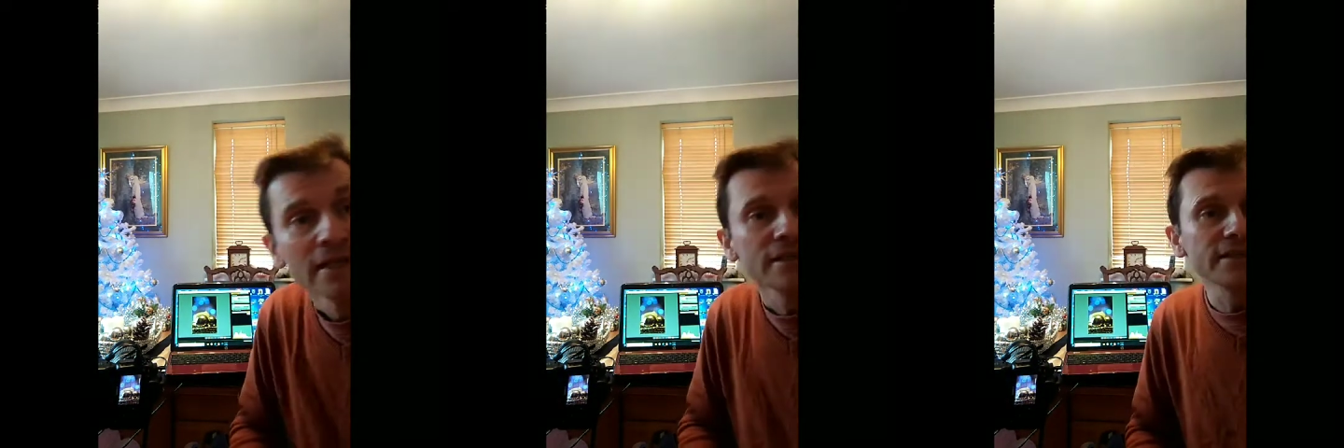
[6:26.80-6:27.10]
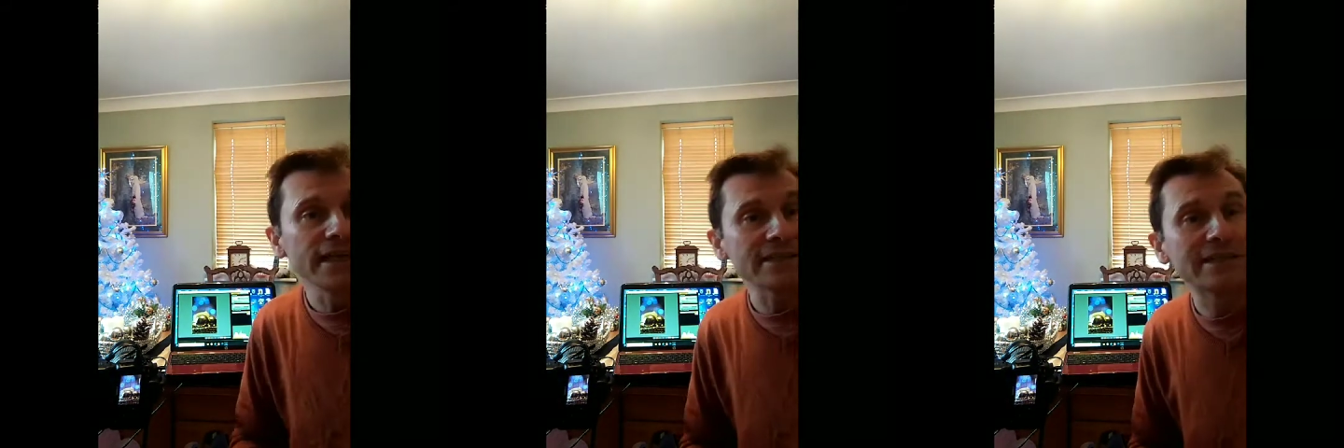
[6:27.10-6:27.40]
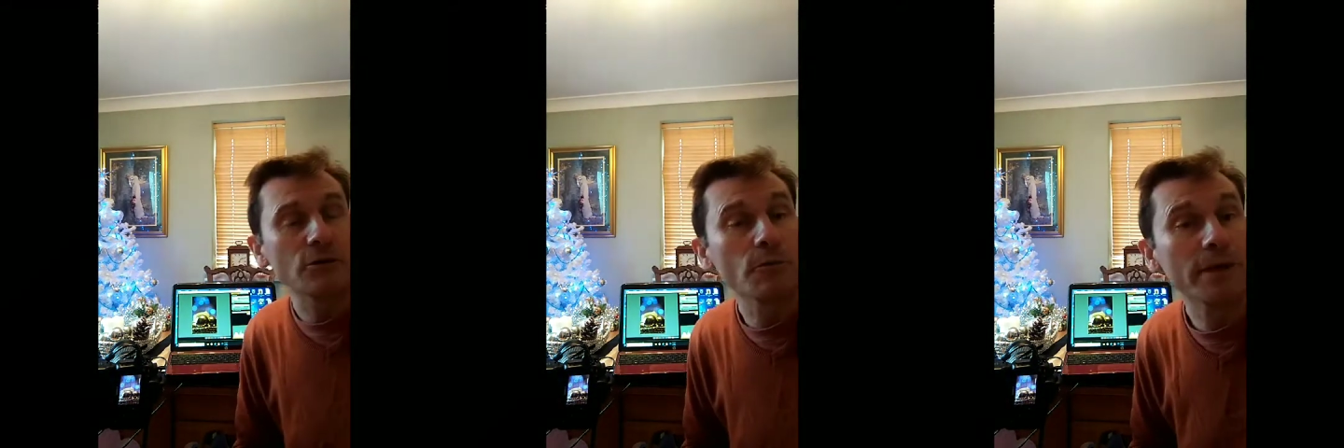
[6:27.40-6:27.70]
The next
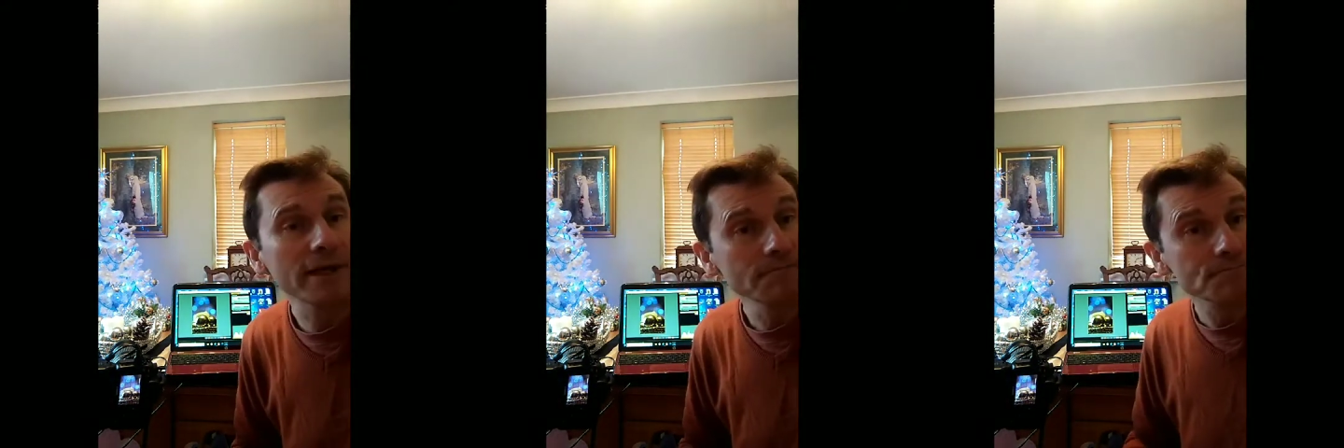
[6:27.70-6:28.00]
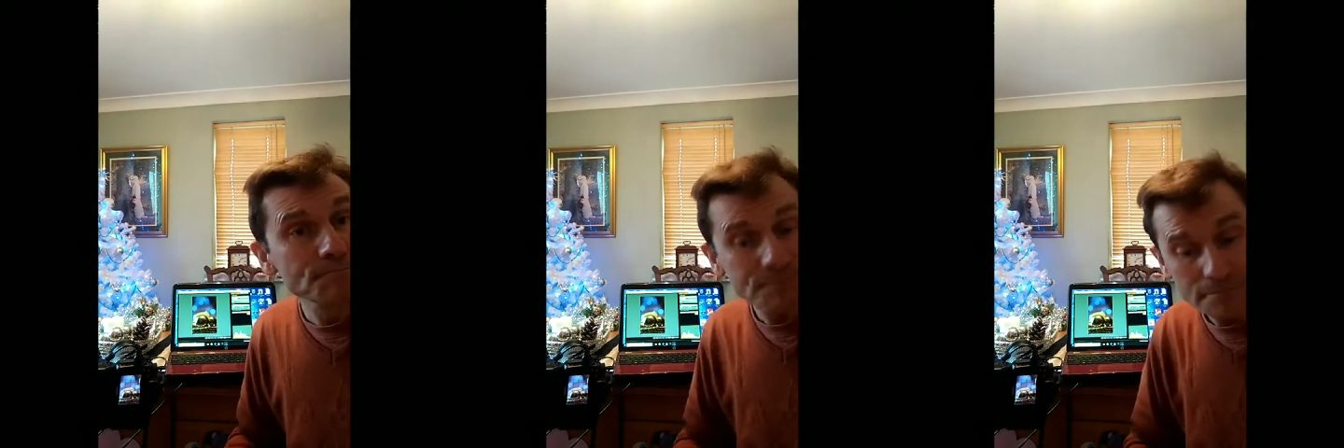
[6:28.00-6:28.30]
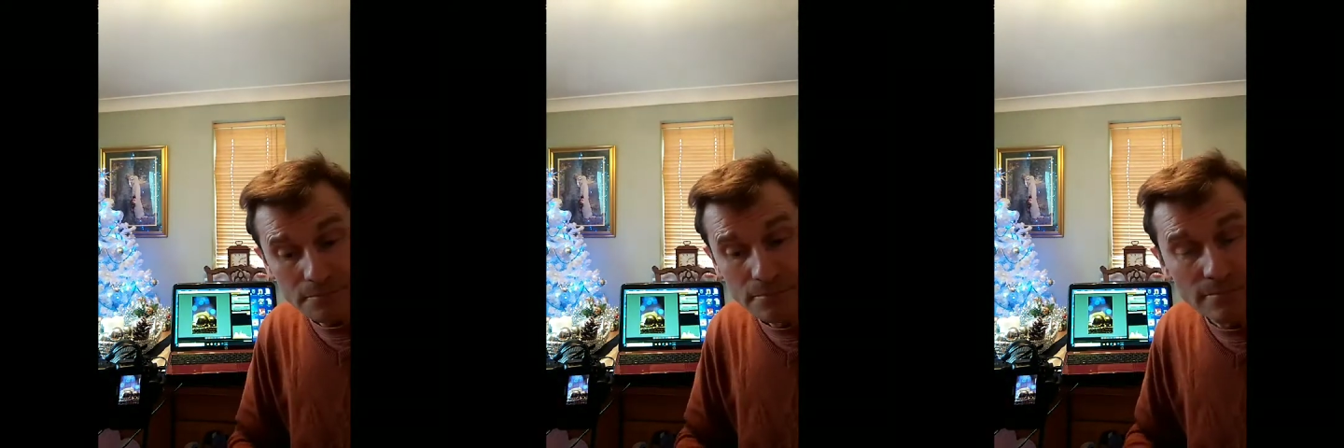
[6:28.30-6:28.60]
little bit
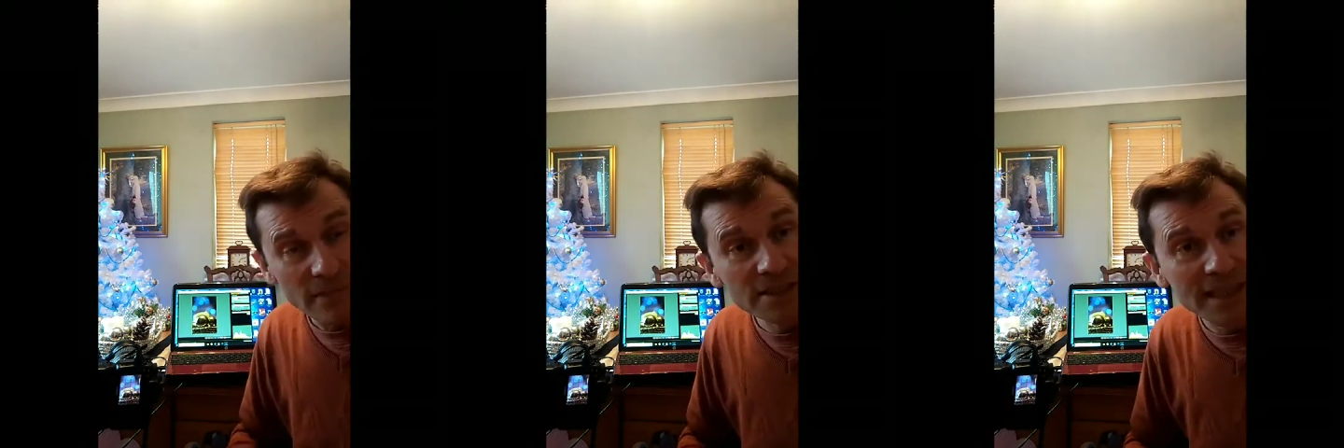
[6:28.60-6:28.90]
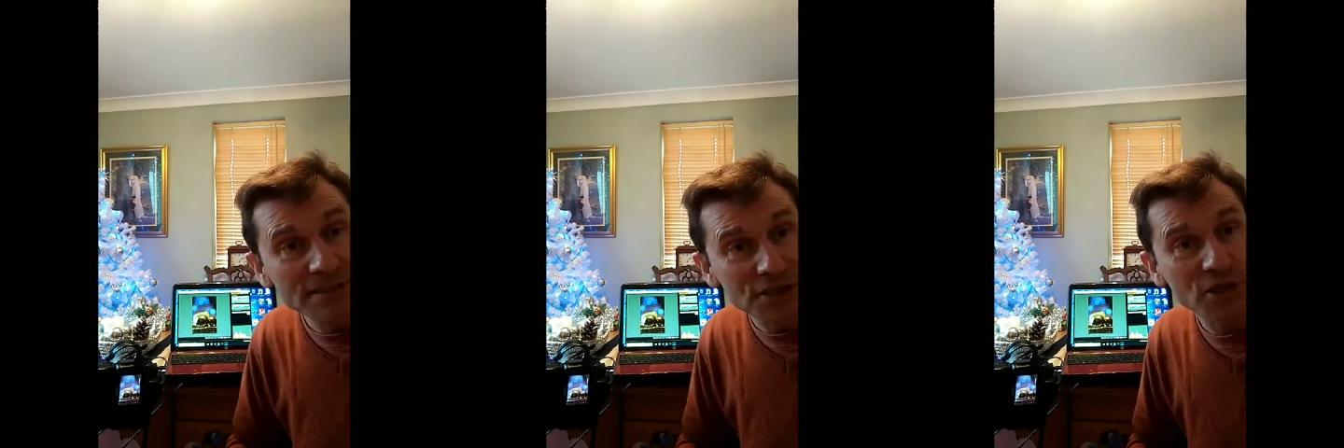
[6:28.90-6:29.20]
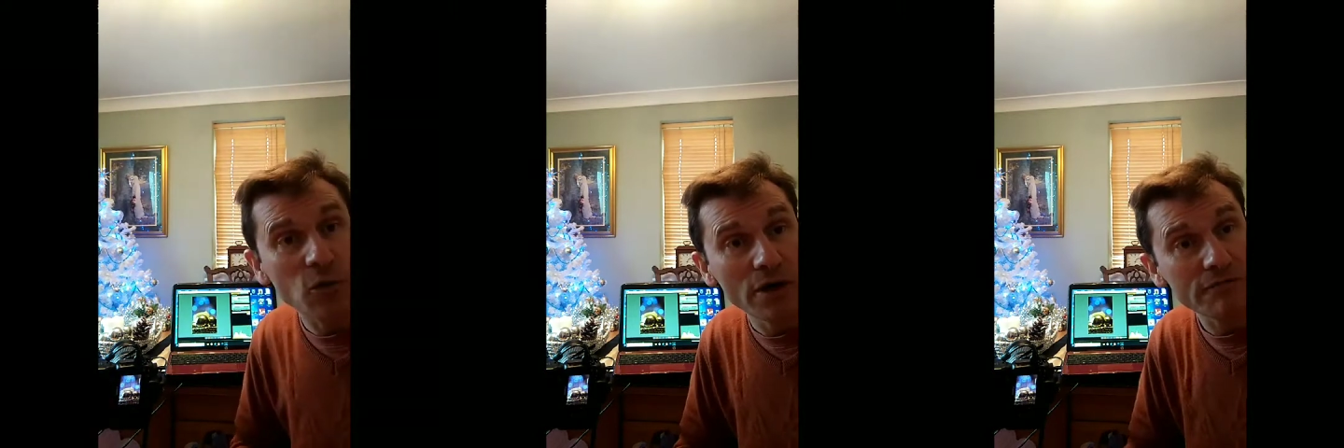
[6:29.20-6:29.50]
is actually
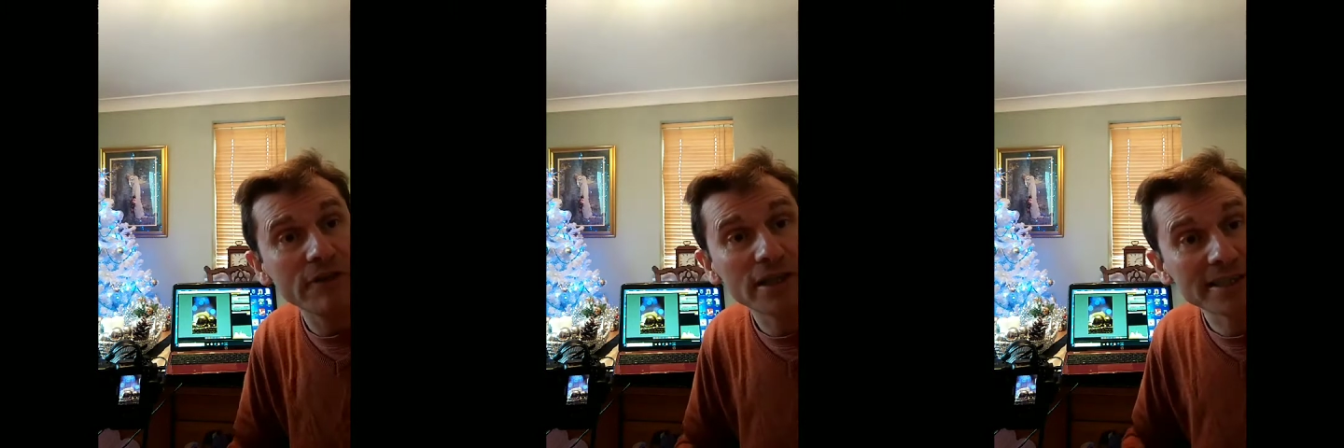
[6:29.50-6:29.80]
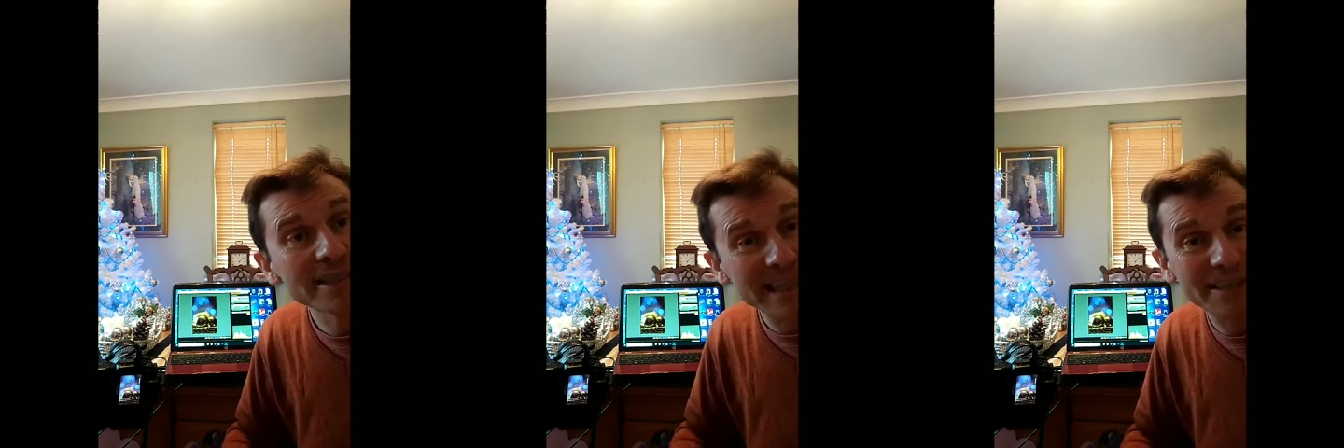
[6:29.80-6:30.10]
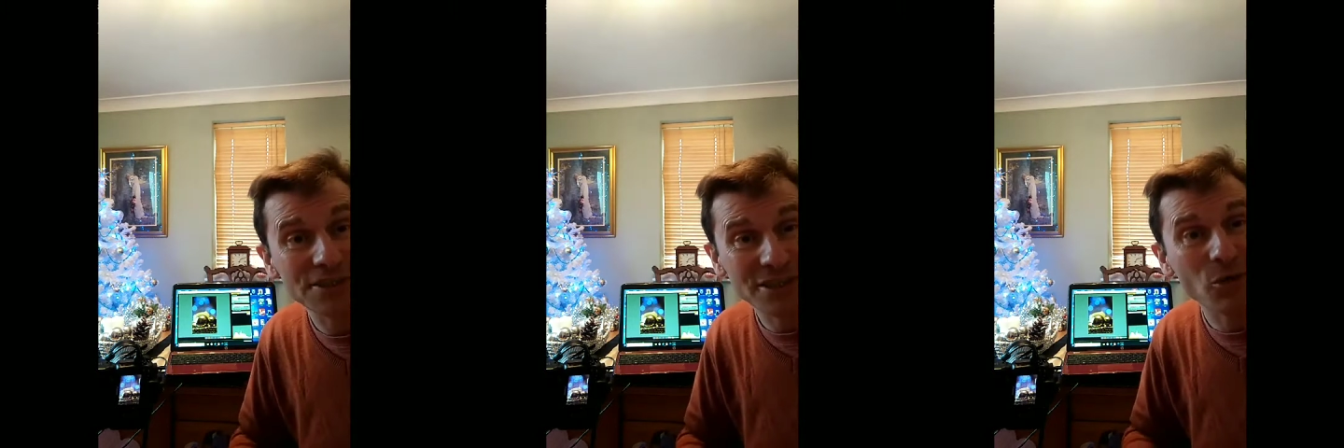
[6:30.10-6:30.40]
quite fun and it's
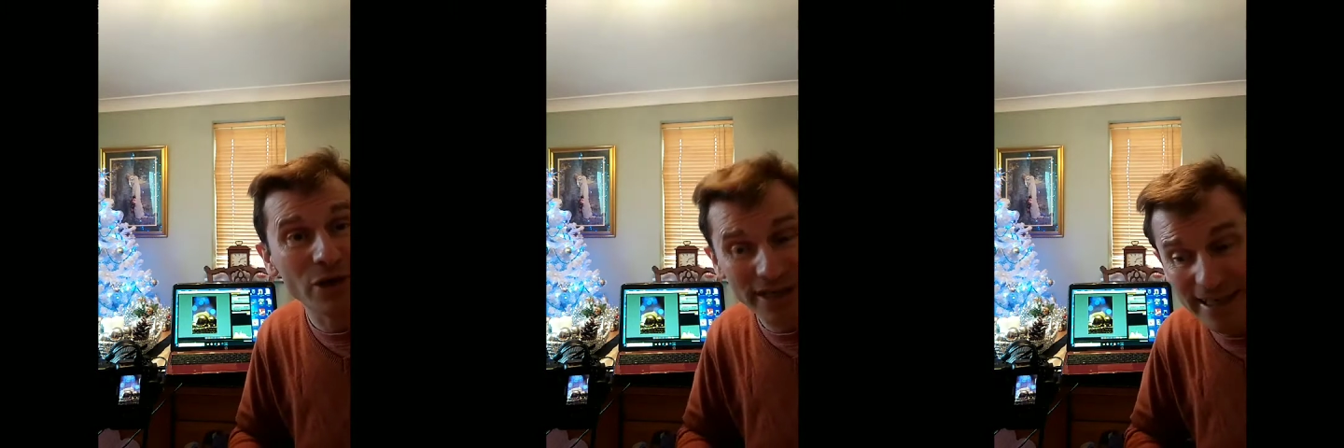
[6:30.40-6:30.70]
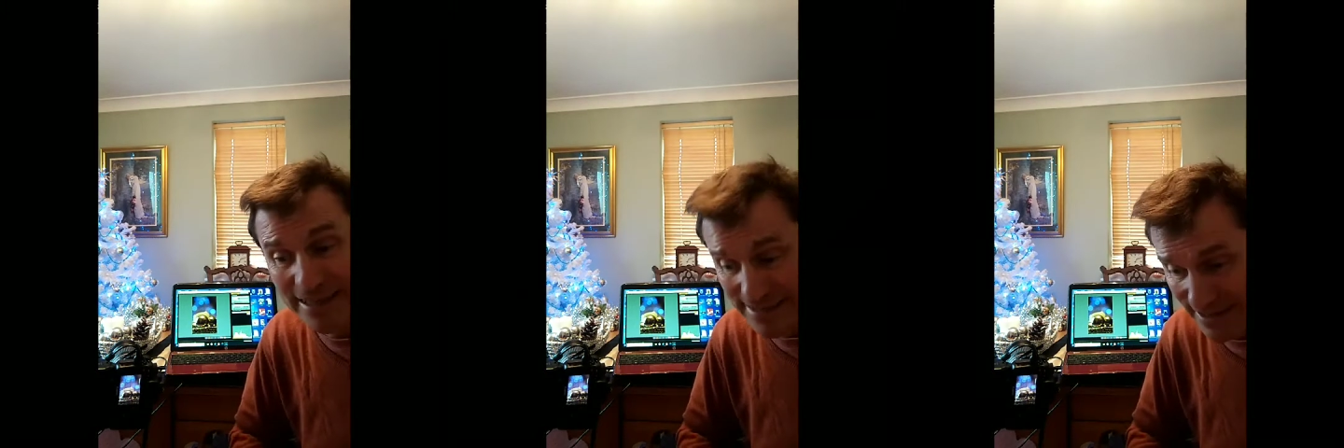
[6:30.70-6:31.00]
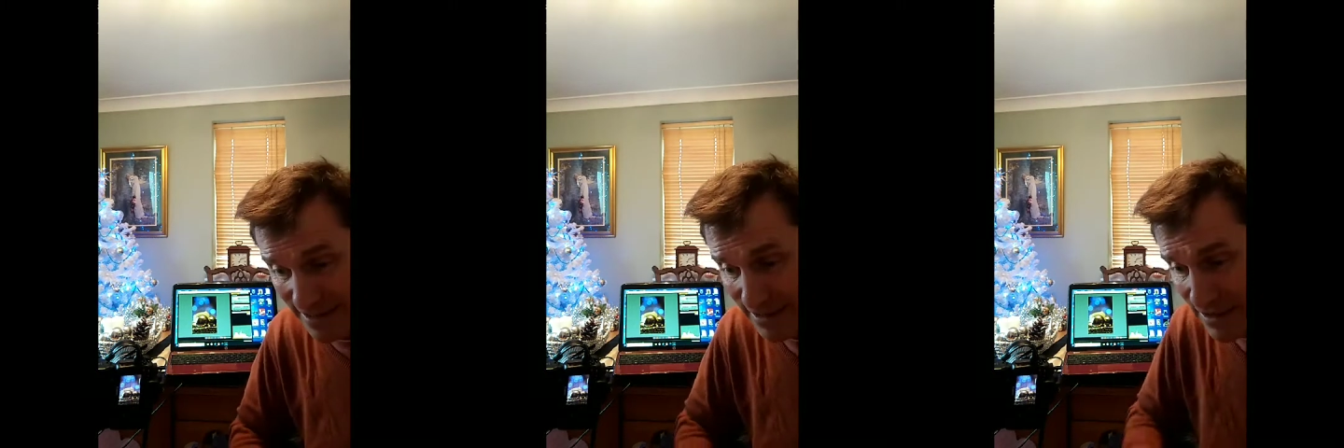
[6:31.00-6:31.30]
actually quite easy.